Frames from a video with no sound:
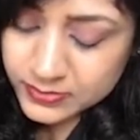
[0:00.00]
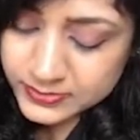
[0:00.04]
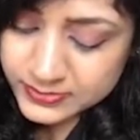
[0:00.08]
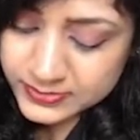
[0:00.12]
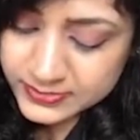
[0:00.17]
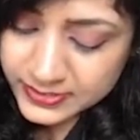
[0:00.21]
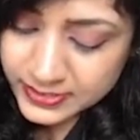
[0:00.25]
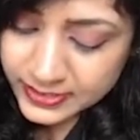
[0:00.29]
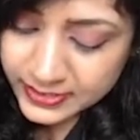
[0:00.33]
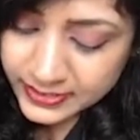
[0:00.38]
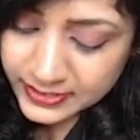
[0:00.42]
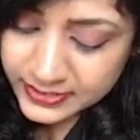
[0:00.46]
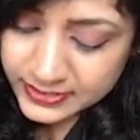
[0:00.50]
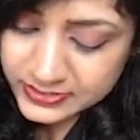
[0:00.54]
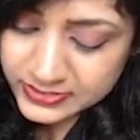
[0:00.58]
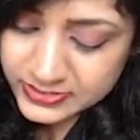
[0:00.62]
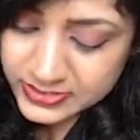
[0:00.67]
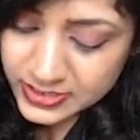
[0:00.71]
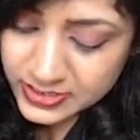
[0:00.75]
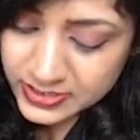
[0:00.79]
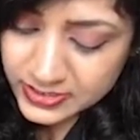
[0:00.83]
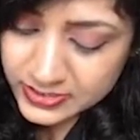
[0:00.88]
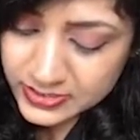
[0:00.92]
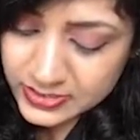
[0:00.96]

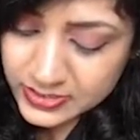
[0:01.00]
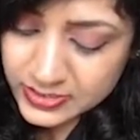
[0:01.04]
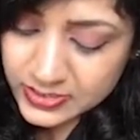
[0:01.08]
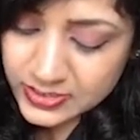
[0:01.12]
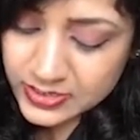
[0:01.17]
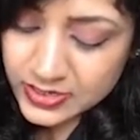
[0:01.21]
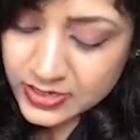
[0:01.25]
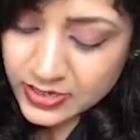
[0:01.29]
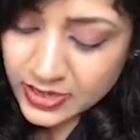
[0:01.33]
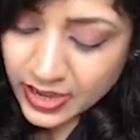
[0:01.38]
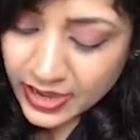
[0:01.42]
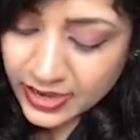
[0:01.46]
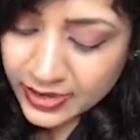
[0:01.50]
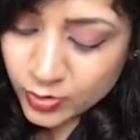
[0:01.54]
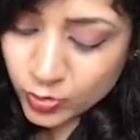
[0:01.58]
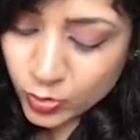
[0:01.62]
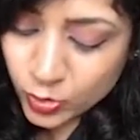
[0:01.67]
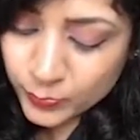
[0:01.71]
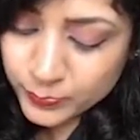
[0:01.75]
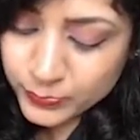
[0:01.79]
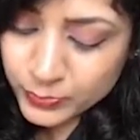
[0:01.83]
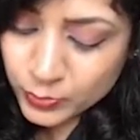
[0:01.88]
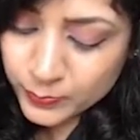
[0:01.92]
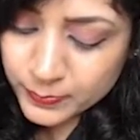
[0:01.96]
serrata. I
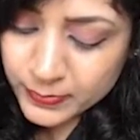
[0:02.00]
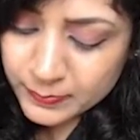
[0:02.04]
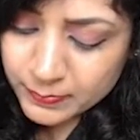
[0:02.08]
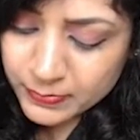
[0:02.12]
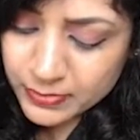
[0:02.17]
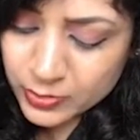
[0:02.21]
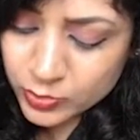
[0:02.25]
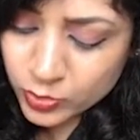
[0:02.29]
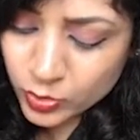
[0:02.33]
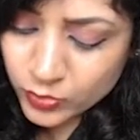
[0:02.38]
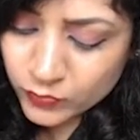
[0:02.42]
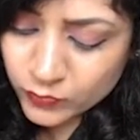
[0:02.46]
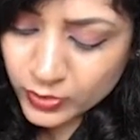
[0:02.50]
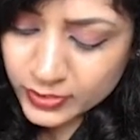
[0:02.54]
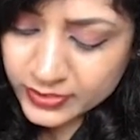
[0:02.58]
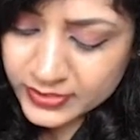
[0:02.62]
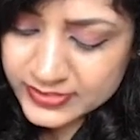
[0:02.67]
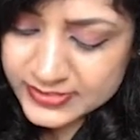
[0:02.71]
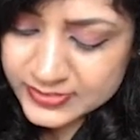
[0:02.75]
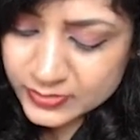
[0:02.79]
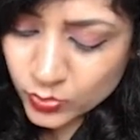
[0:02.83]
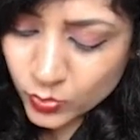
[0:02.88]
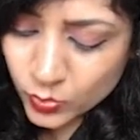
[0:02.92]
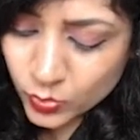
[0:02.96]
hope you people know what
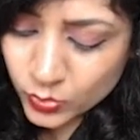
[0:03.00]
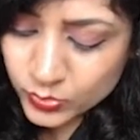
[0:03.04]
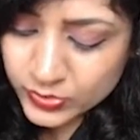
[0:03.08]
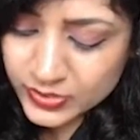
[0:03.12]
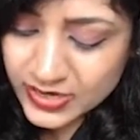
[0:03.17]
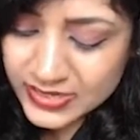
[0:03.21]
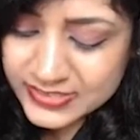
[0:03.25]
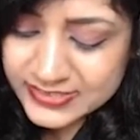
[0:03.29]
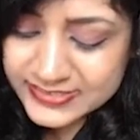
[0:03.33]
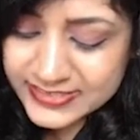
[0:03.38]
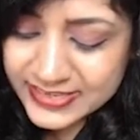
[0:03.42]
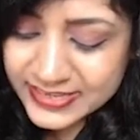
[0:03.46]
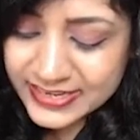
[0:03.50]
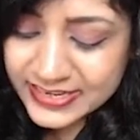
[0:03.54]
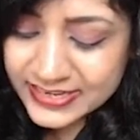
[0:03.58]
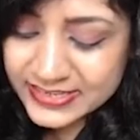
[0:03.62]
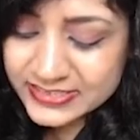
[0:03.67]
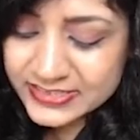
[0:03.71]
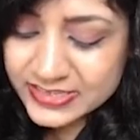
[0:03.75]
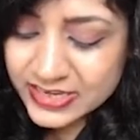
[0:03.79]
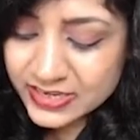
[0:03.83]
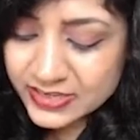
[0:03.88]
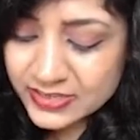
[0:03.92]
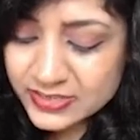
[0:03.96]
is ora
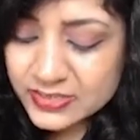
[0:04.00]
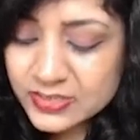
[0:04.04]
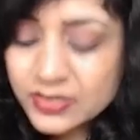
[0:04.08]
serrata.